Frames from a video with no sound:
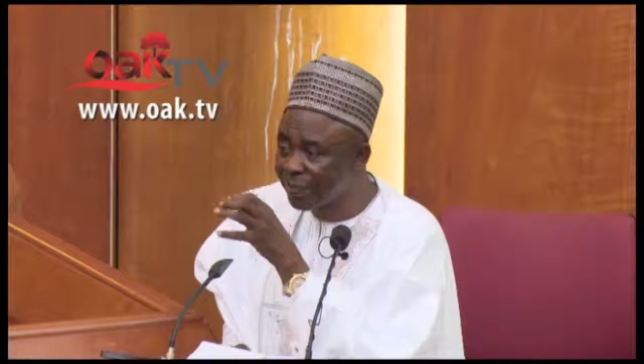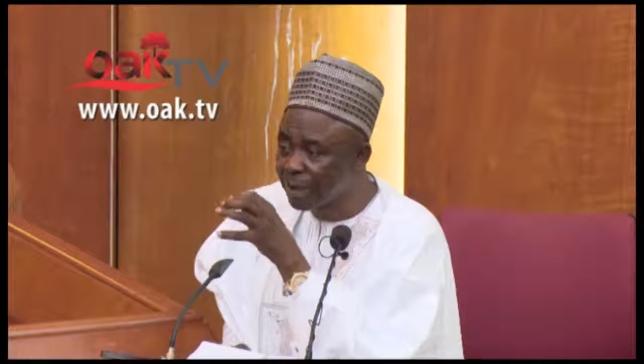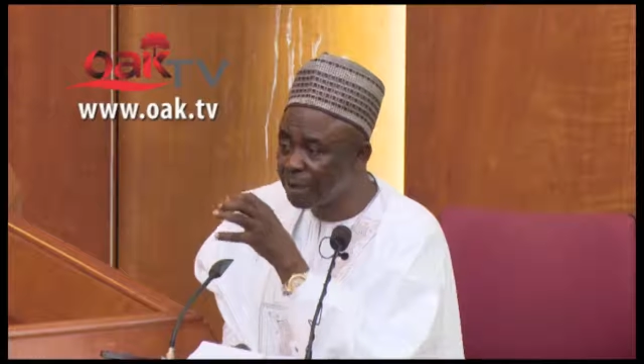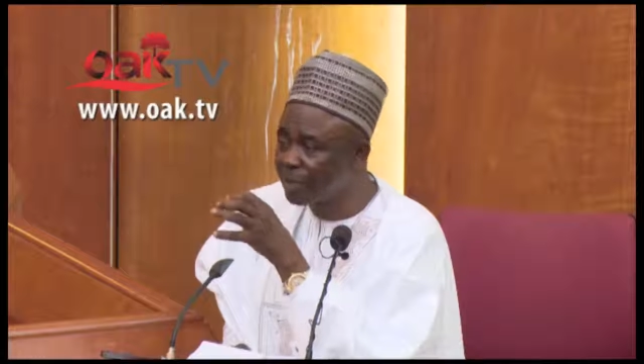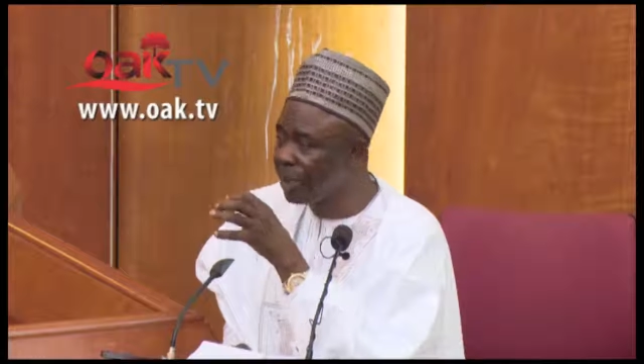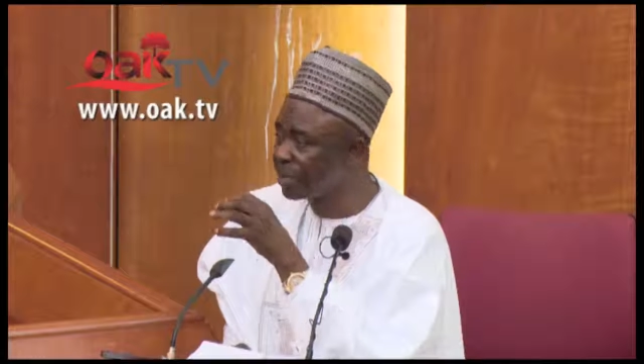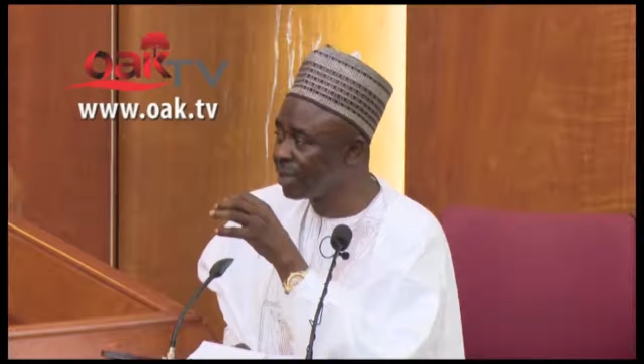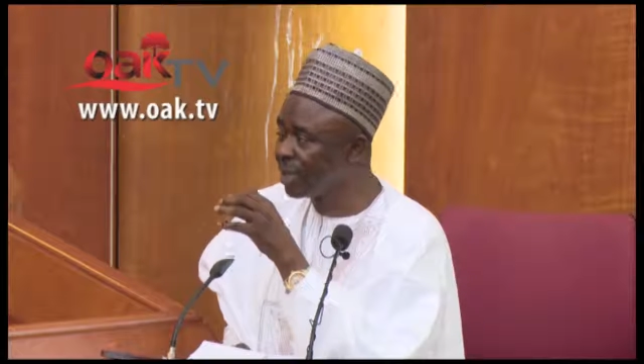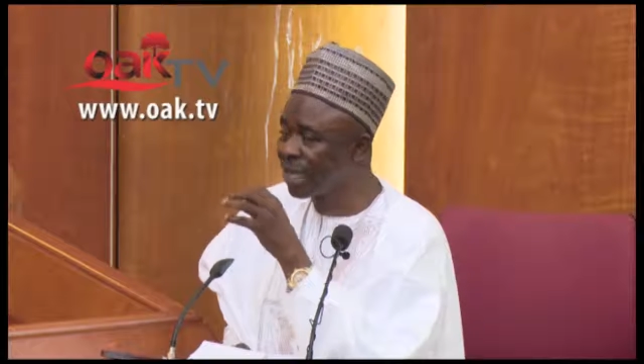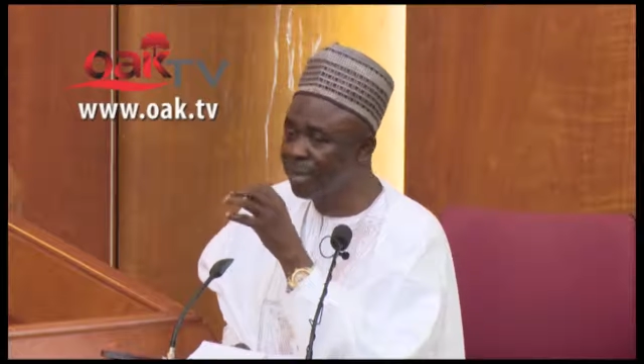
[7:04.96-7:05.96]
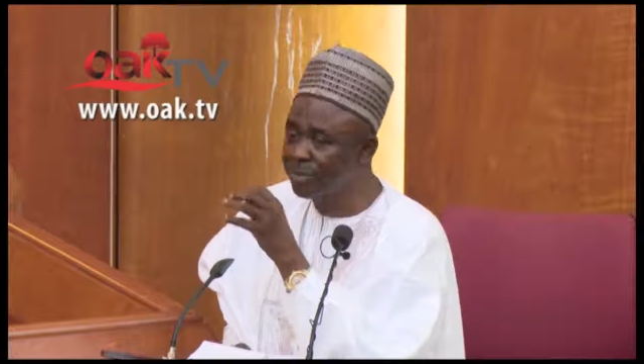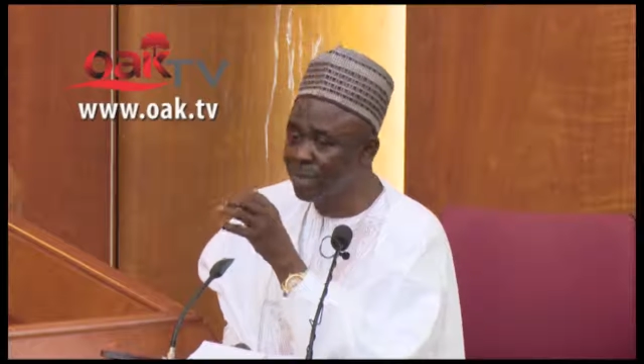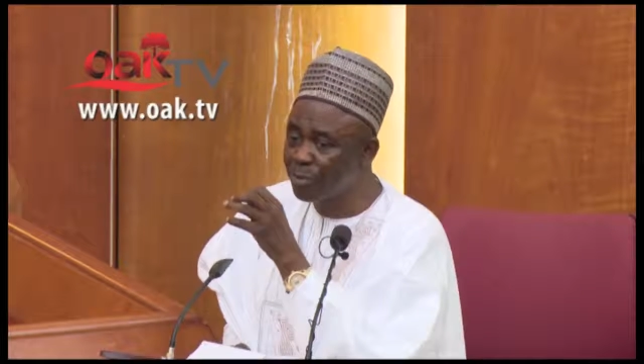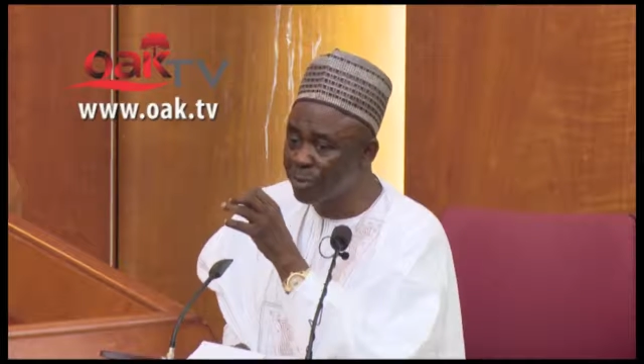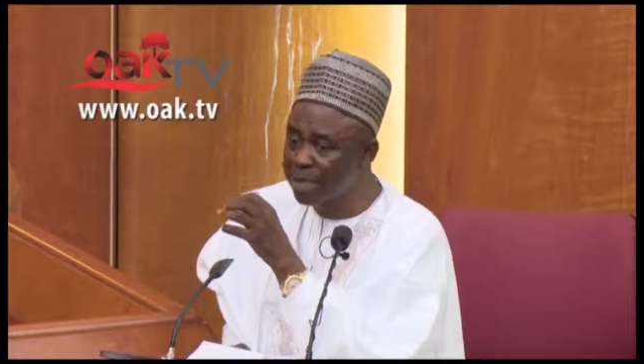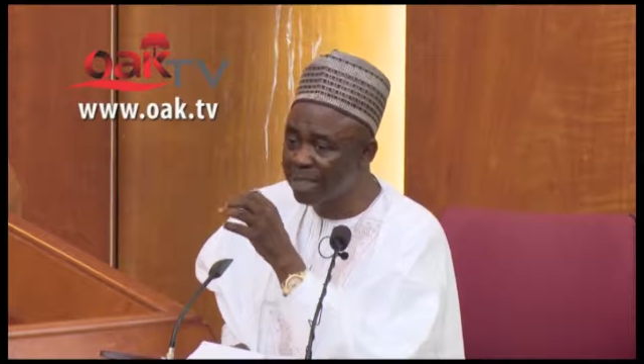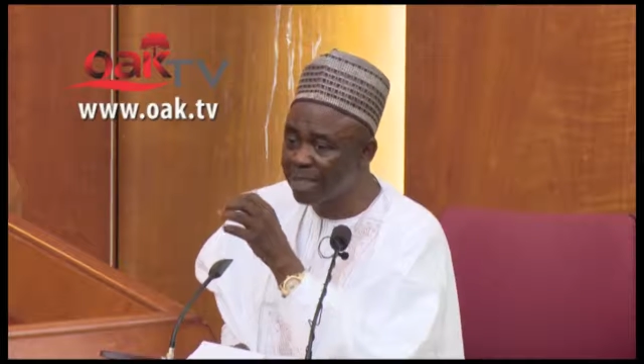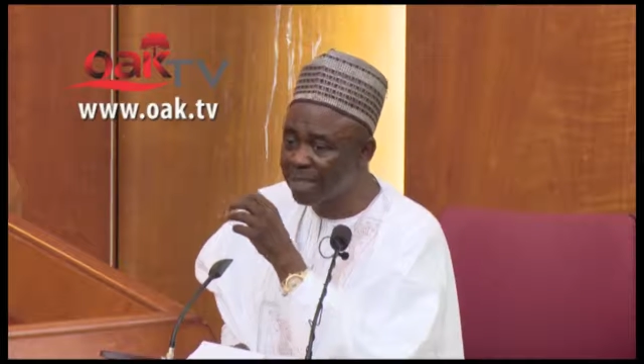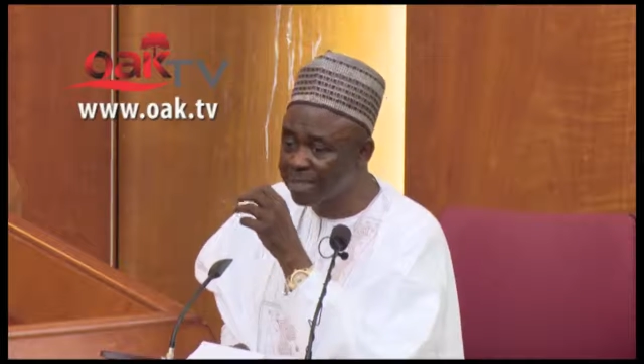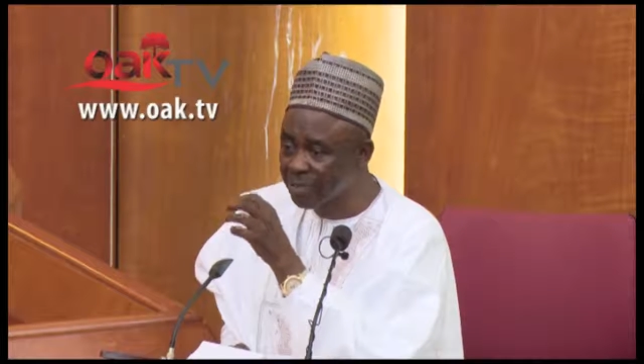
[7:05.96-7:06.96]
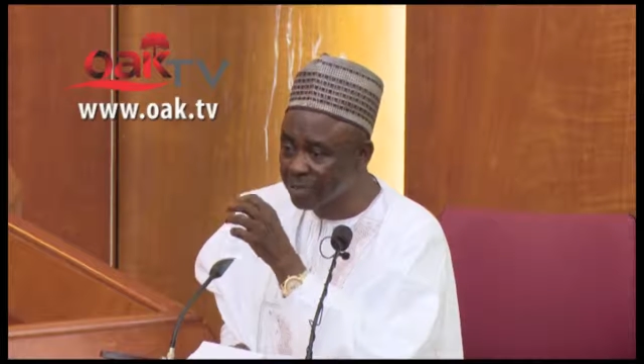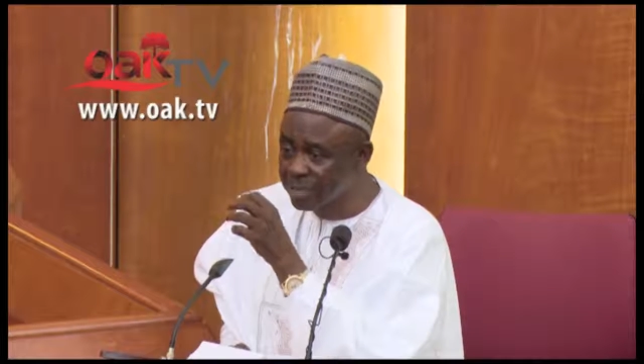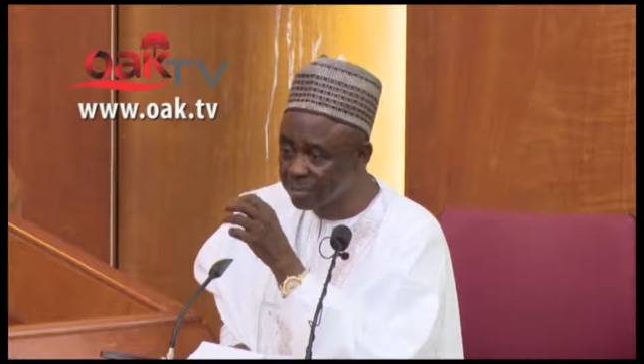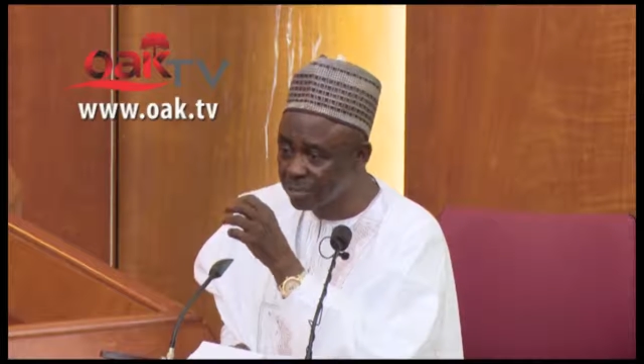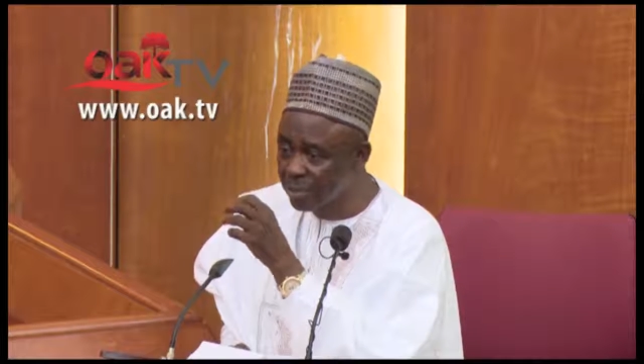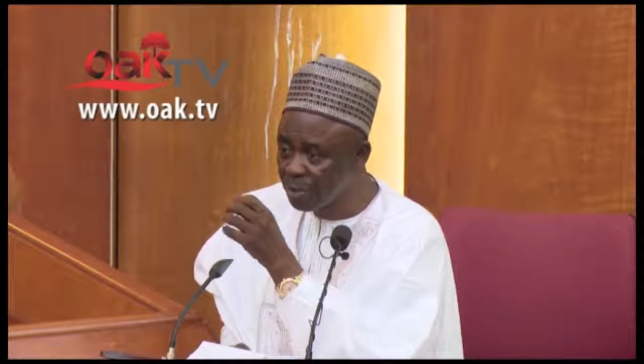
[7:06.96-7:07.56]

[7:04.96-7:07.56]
development, capital project execution,